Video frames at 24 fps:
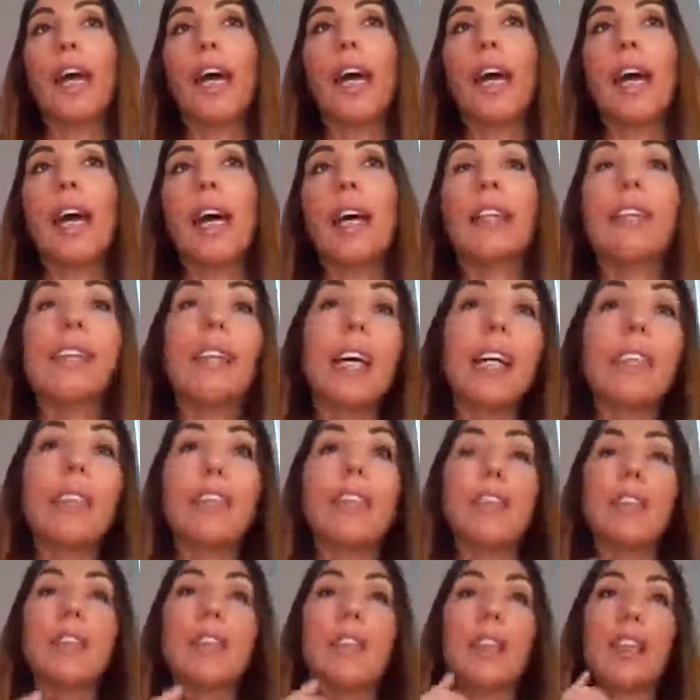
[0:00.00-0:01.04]
And
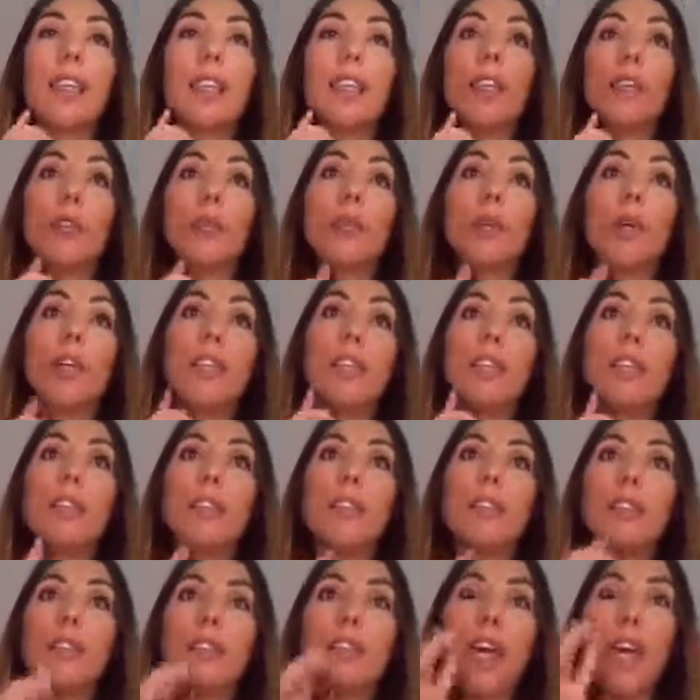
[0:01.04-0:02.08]
that's the one